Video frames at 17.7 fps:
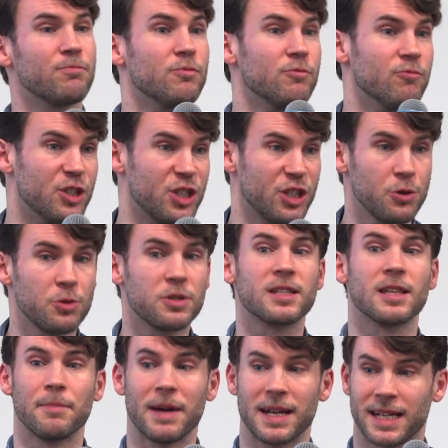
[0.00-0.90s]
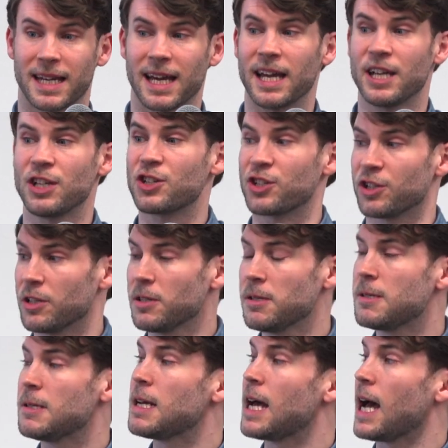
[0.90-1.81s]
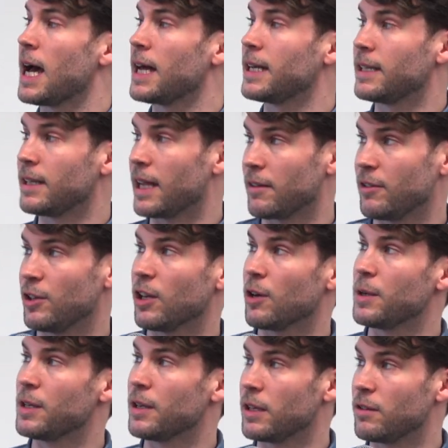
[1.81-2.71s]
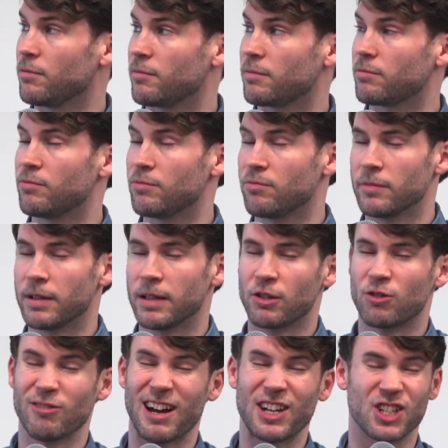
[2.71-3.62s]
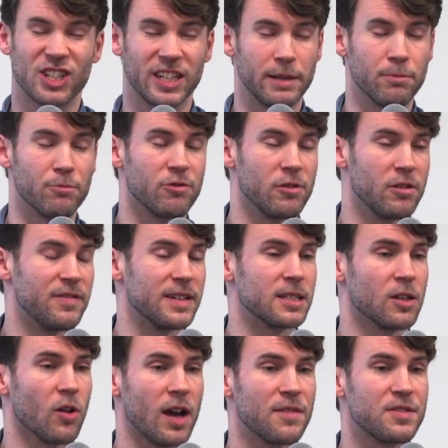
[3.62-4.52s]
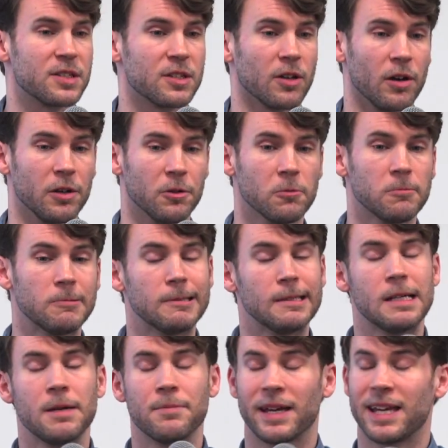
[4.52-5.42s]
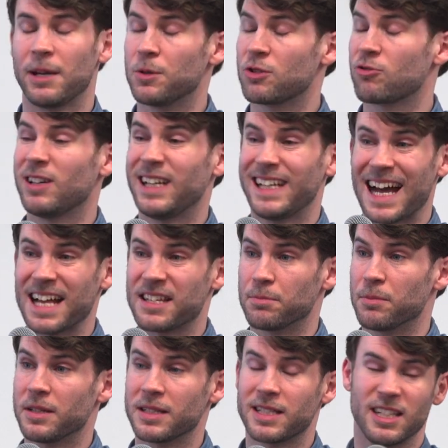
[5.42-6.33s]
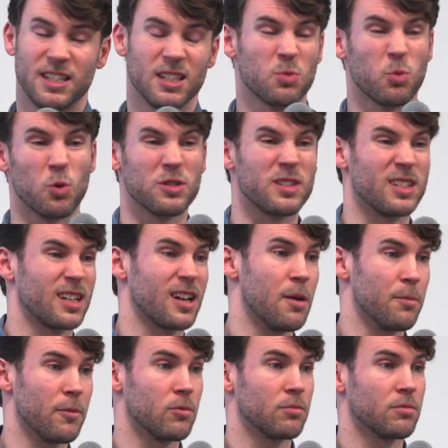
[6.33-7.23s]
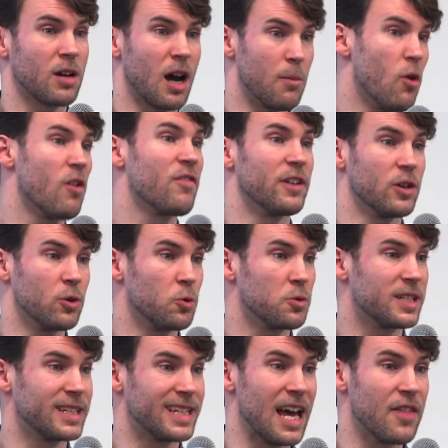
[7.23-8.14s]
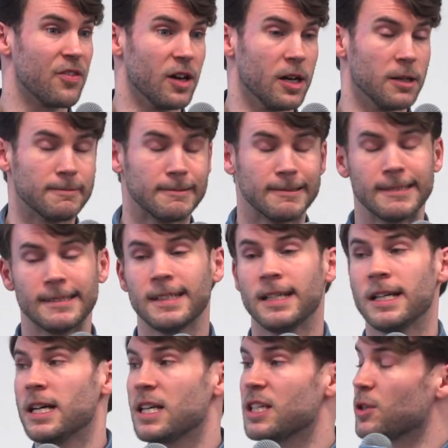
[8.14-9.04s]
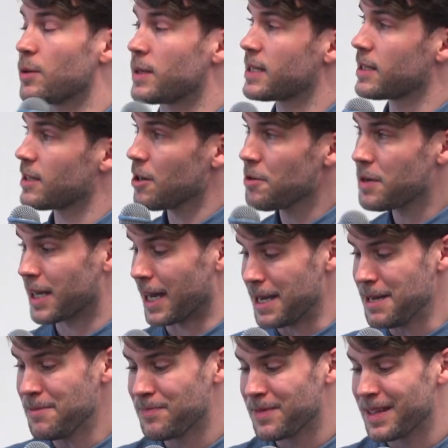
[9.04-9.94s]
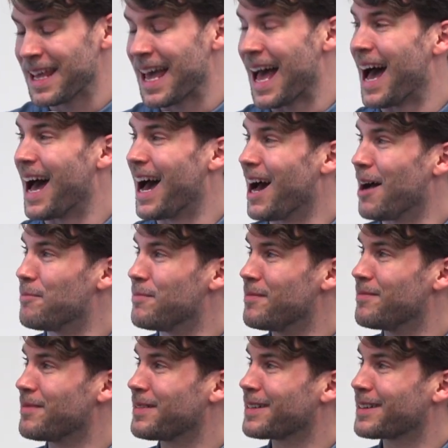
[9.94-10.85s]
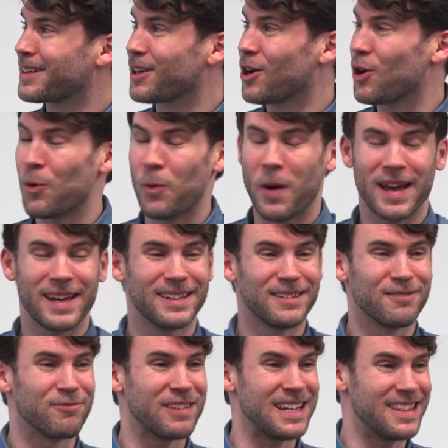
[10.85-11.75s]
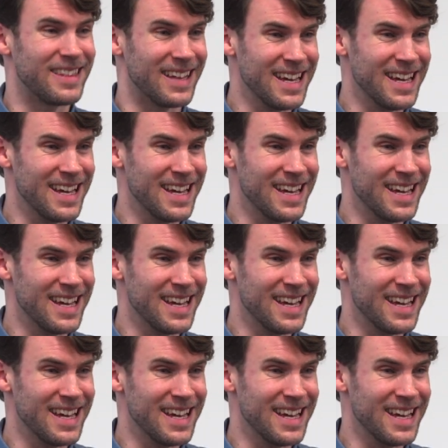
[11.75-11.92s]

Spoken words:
reduce the medication and gradually improve his lifestyle. But he was really adamant he just wanted to come off it altogether. So I said, okay, go away and read